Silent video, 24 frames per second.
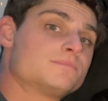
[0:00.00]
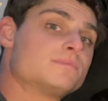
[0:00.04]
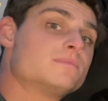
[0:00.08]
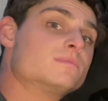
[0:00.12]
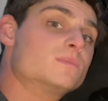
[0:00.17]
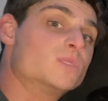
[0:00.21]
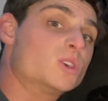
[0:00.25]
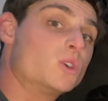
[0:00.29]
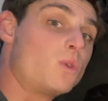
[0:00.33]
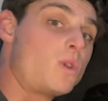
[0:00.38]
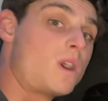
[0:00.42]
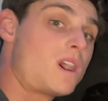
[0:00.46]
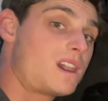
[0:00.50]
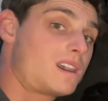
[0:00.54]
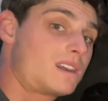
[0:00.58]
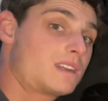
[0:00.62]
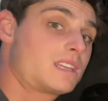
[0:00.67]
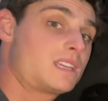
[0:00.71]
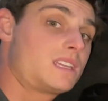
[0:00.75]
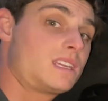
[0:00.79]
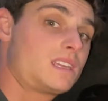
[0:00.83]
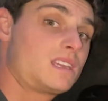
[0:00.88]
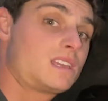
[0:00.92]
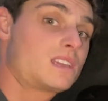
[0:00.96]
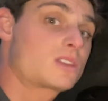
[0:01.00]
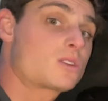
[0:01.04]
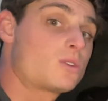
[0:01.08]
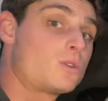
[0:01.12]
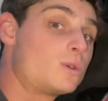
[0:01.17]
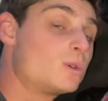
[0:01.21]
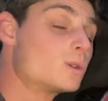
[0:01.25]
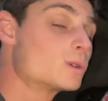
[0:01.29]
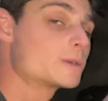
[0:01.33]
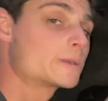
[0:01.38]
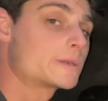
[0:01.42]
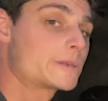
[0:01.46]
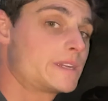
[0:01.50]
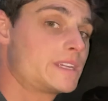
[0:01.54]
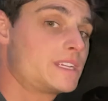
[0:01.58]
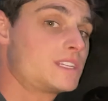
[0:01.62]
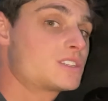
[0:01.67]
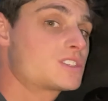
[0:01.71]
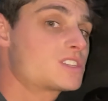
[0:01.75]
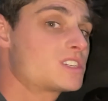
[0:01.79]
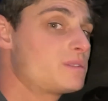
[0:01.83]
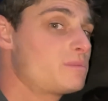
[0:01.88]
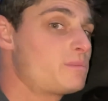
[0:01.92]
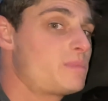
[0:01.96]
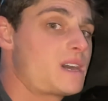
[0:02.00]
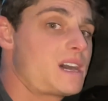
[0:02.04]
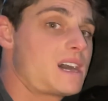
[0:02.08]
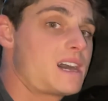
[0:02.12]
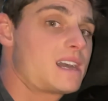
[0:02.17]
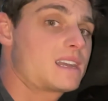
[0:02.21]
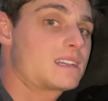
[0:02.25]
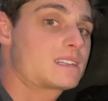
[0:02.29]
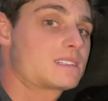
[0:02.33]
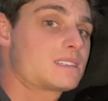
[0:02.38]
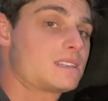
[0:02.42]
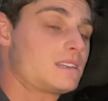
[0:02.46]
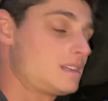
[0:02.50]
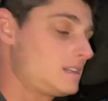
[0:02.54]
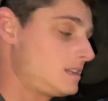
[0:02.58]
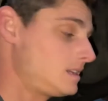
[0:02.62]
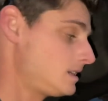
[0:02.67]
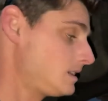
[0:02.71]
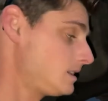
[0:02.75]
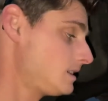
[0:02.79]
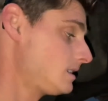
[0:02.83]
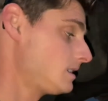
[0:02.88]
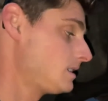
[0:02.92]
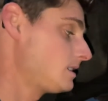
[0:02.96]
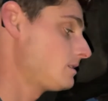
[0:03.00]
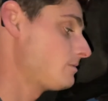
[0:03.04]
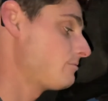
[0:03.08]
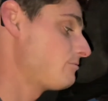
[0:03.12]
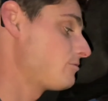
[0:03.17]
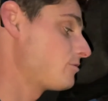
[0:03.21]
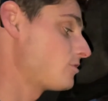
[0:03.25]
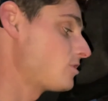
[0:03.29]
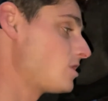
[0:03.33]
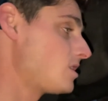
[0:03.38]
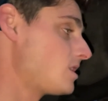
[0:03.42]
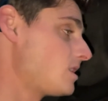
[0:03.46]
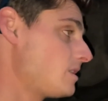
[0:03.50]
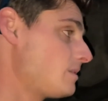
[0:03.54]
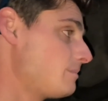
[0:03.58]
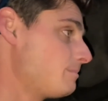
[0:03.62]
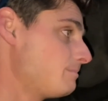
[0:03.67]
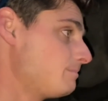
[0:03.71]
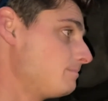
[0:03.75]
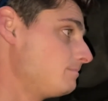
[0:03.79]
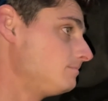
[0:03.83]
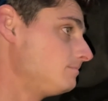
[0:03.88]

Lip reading: Milwaukee 1/4 inch impact from,